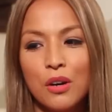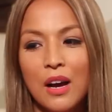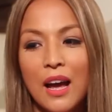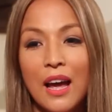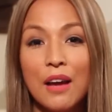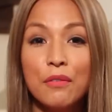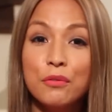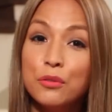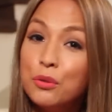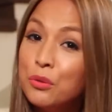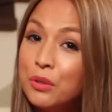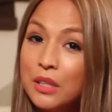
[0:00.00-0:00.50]

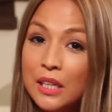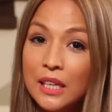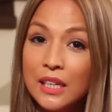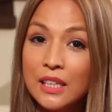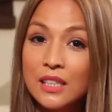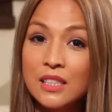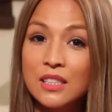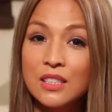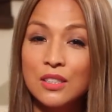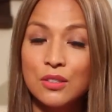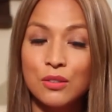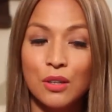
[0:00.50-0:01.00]
I have two
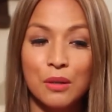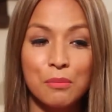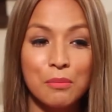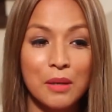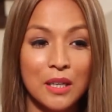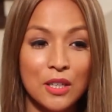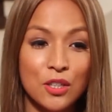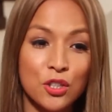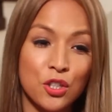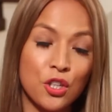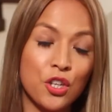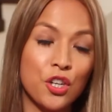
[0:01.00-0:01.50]
kids, so I
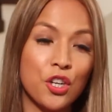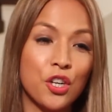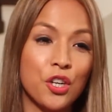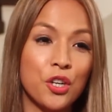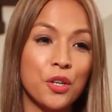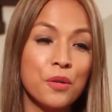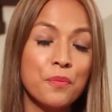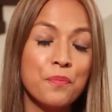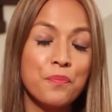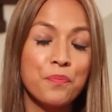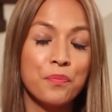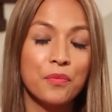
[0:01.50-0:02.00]
make
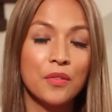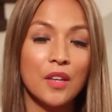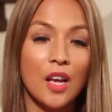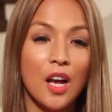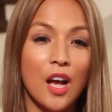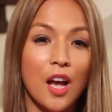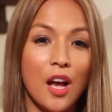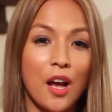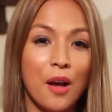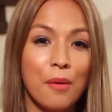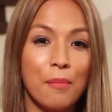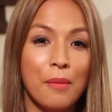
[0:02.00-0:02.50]
sure
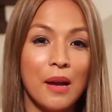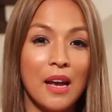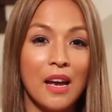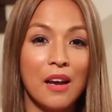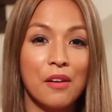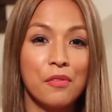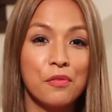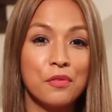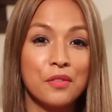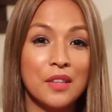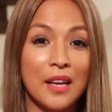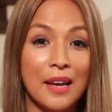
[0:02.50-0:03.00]
I
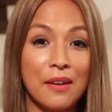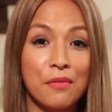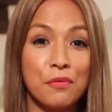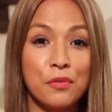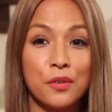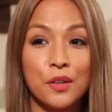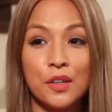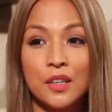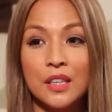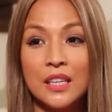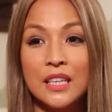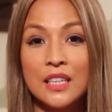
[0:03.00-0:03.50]
have time
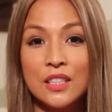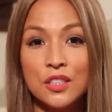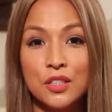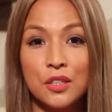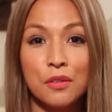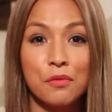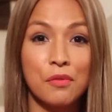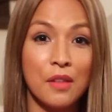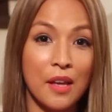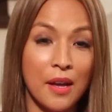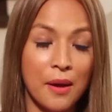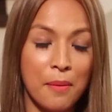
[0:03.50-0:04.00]
for each
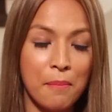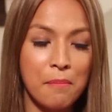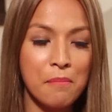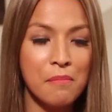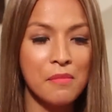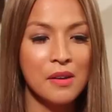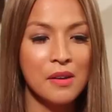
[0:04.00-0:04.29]
of them.